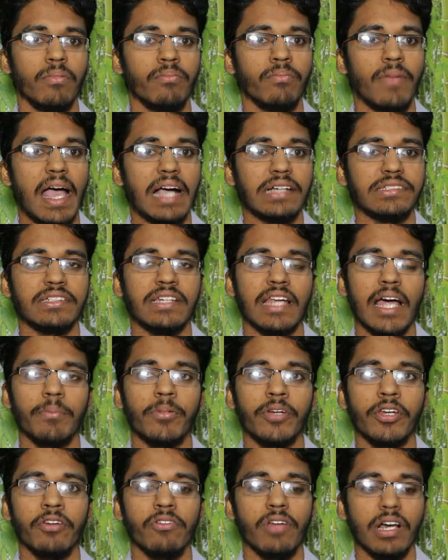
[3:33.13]
max and
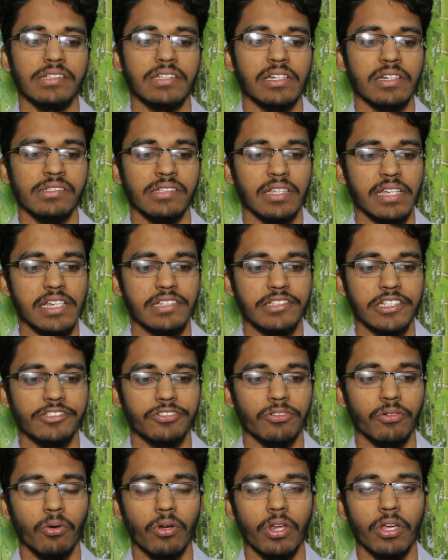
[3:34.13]
aptitude as it is easy
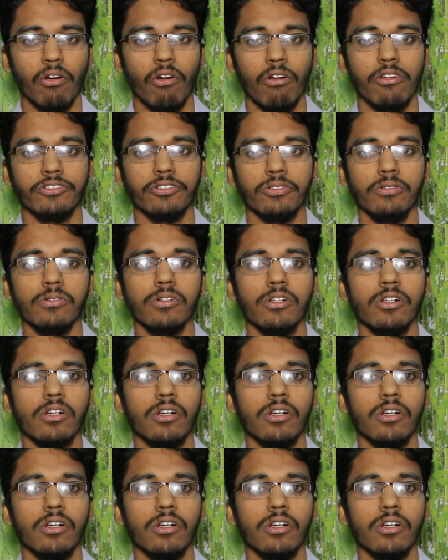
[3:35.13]
scoring also.